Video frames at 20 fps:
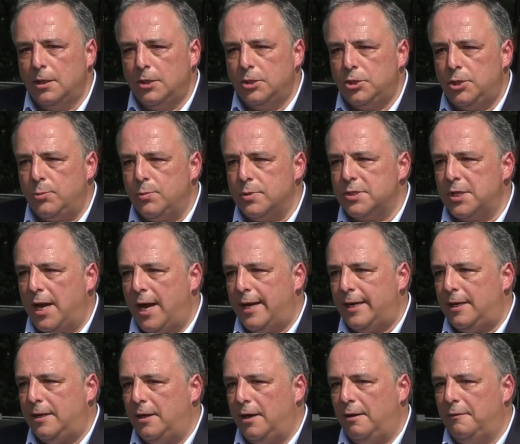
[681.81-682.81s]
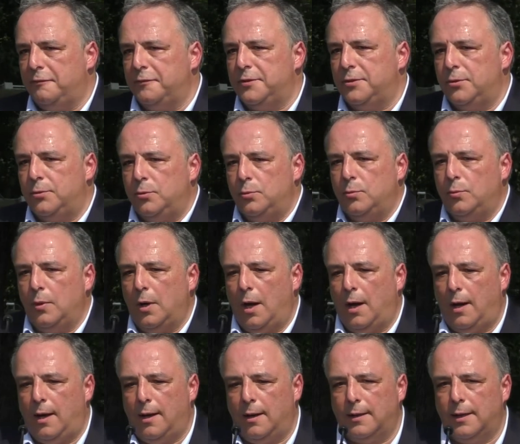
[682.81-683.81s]
She was kind enough to
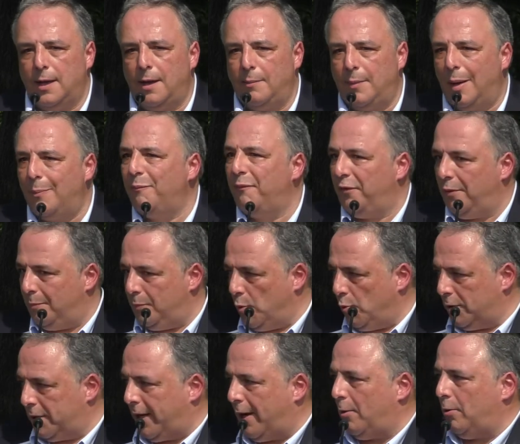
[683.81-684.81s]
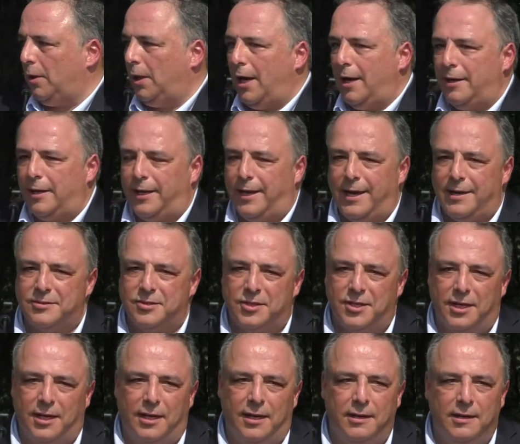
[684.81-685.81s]
uh, come up from North Carolina
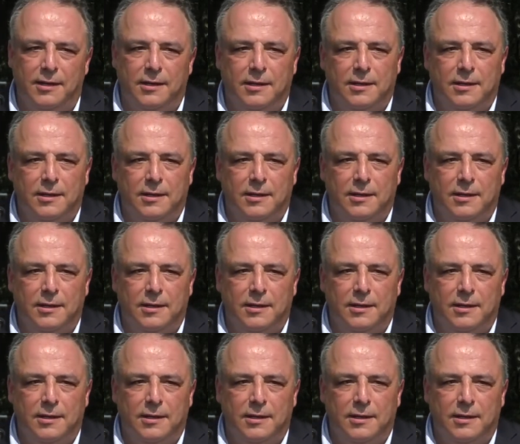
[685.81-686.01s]
yesterday.